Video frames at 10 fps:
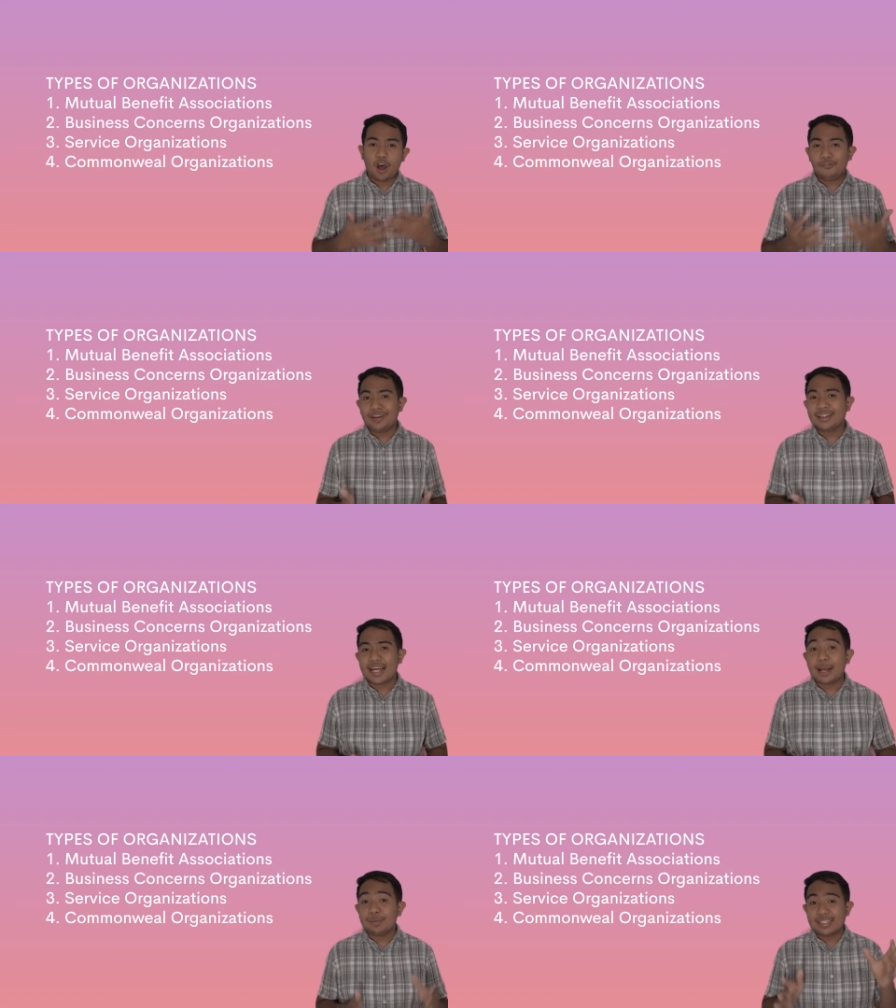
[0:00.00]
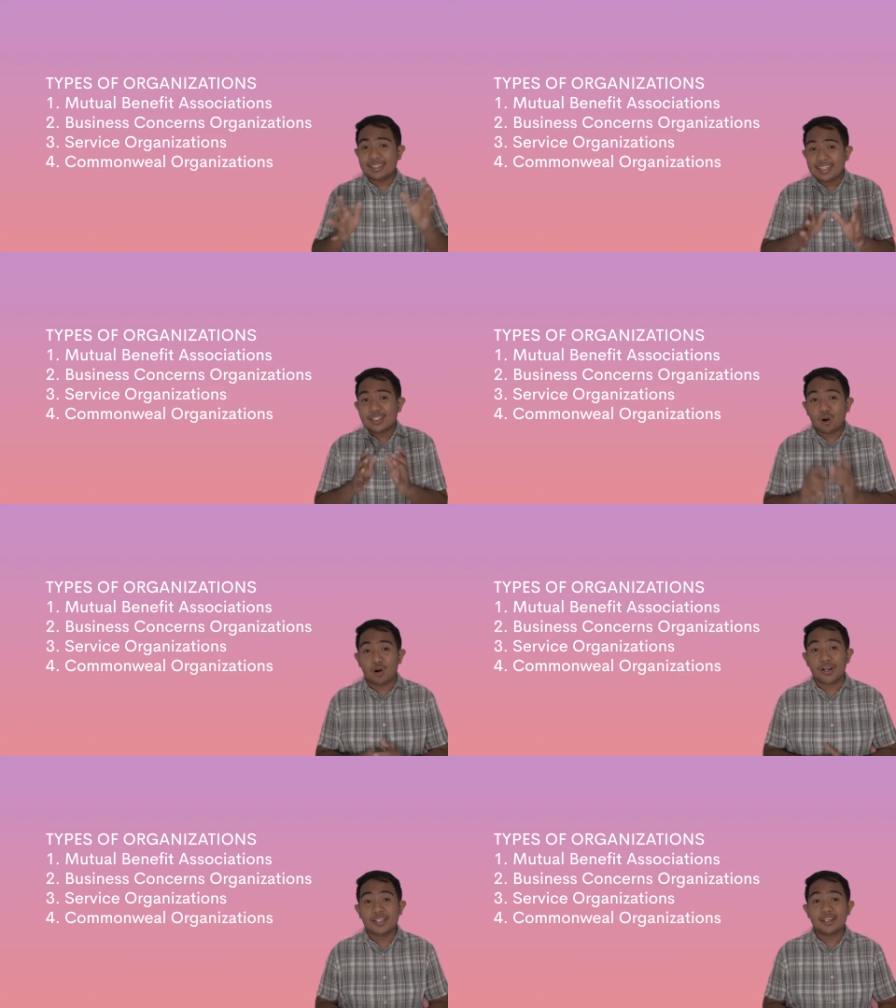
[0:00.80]
Oftentimes, these
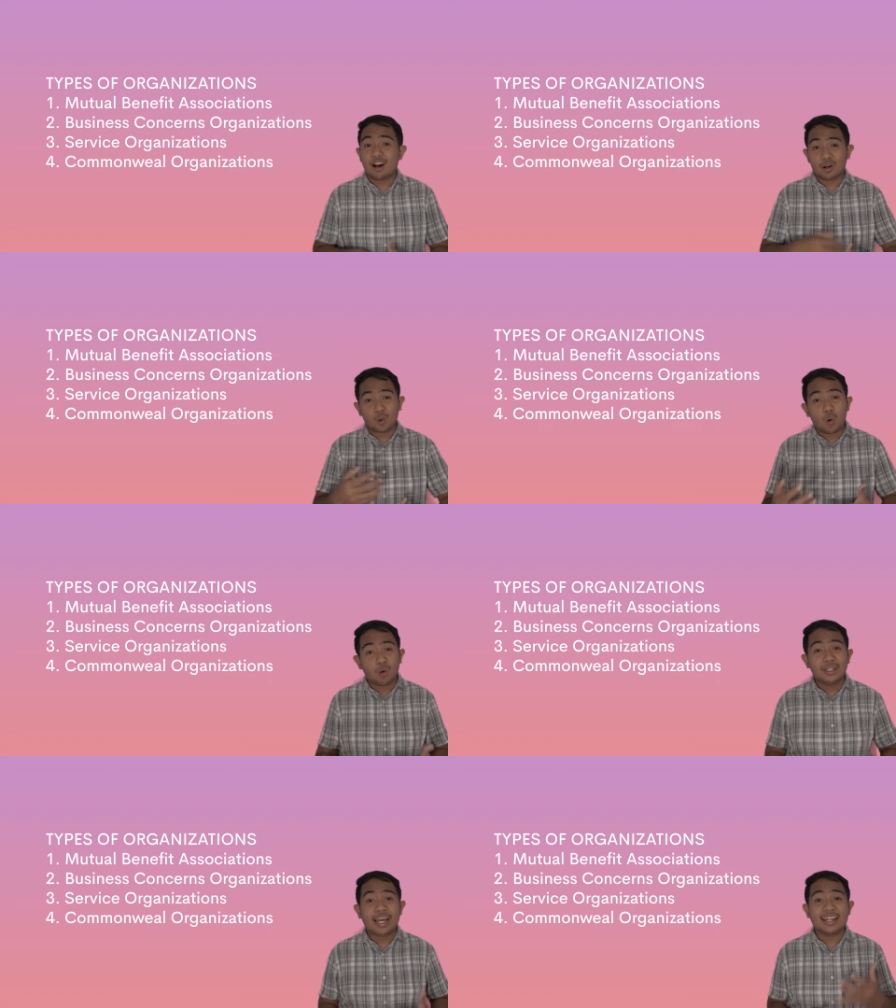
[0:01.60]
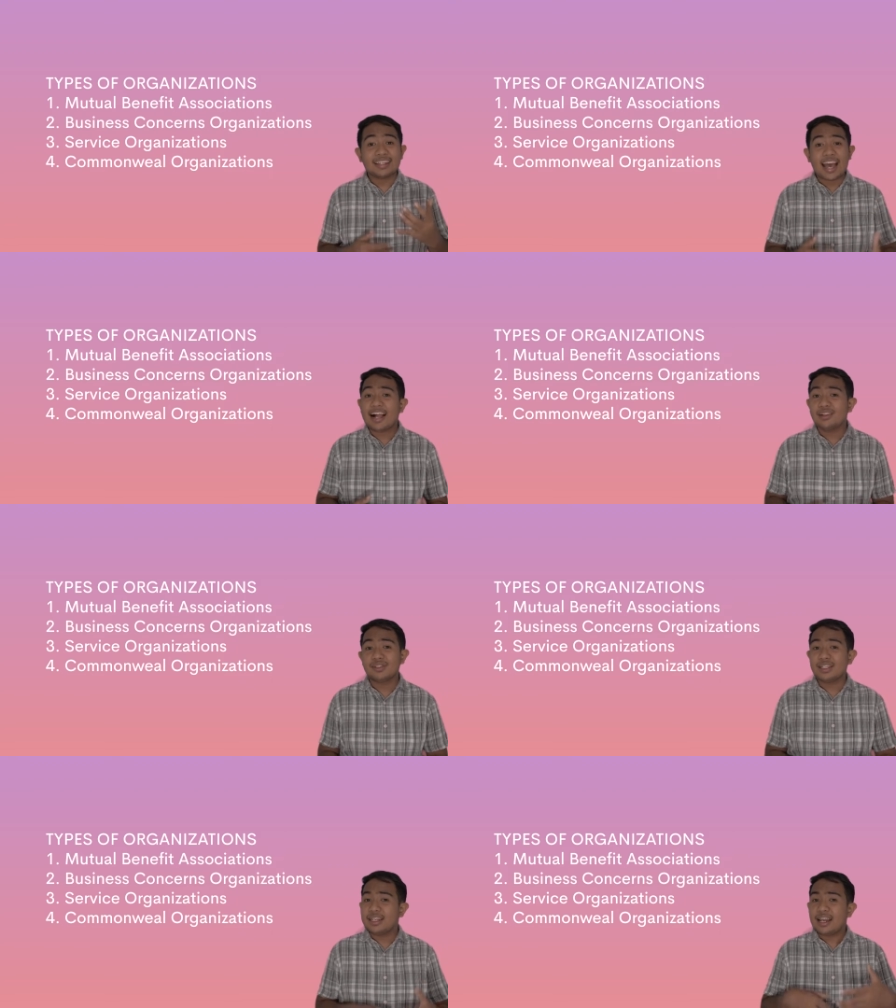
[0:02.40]
orgs are cold and
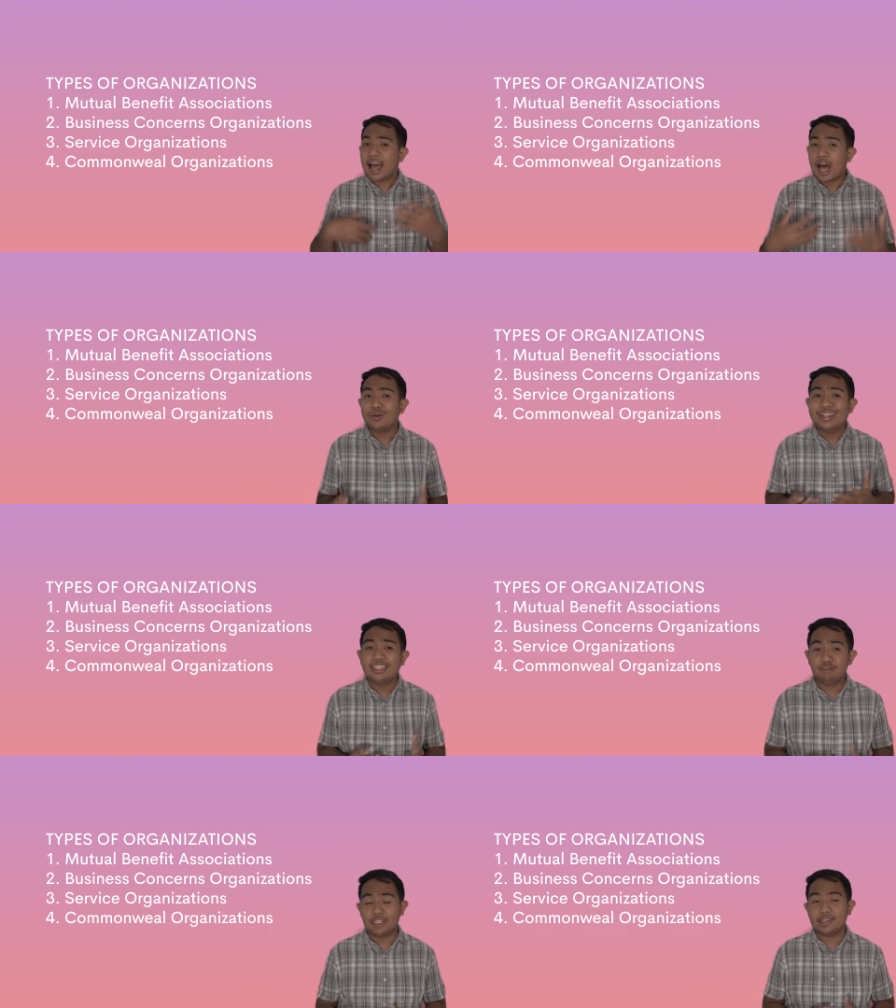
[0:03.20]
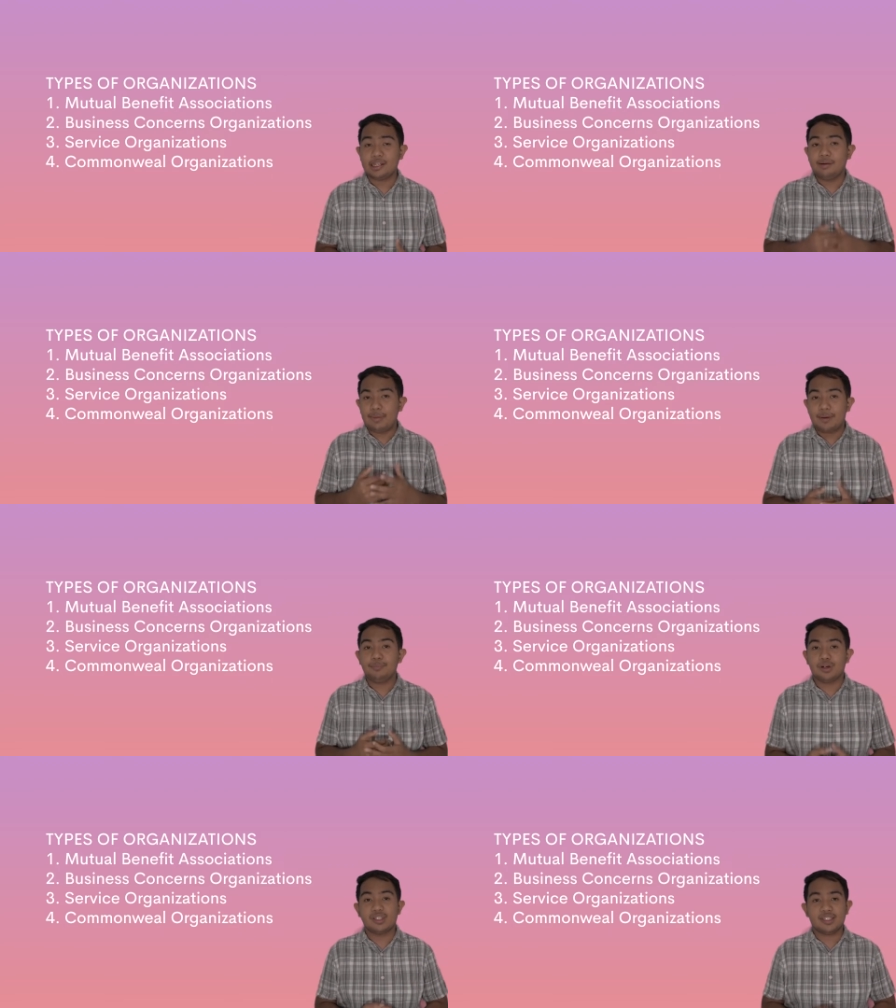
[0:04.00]
callous in how they treat their
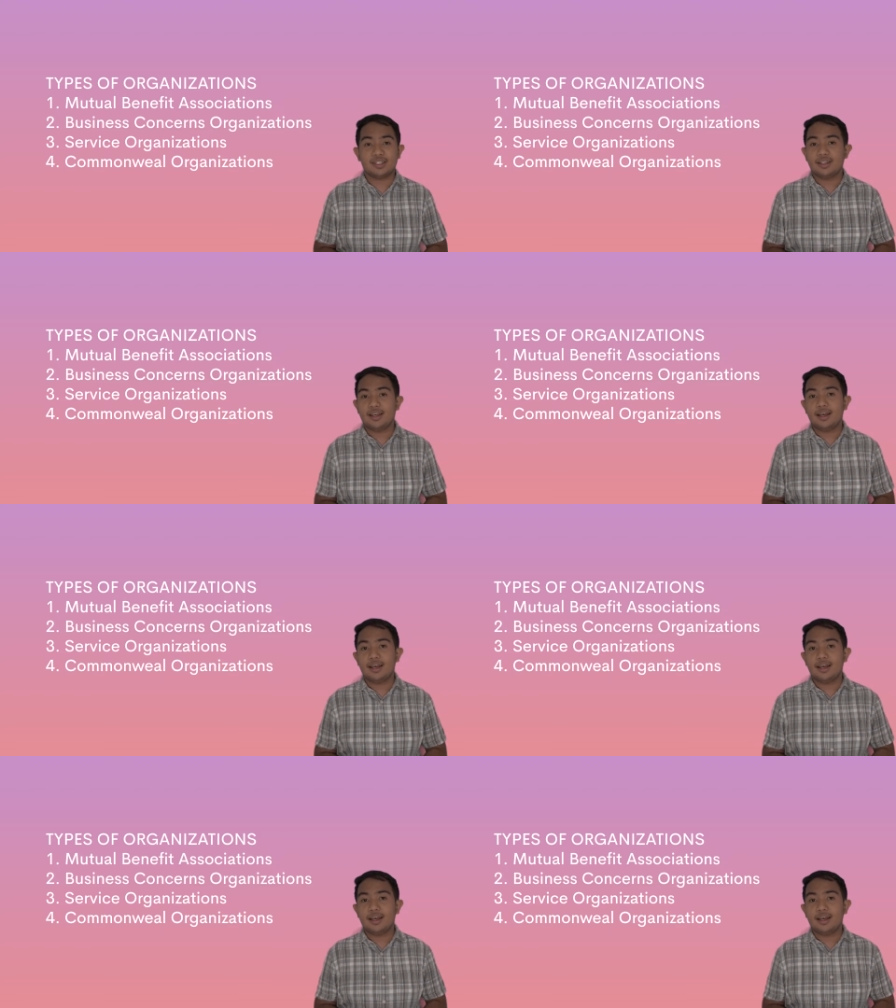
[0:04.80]
members.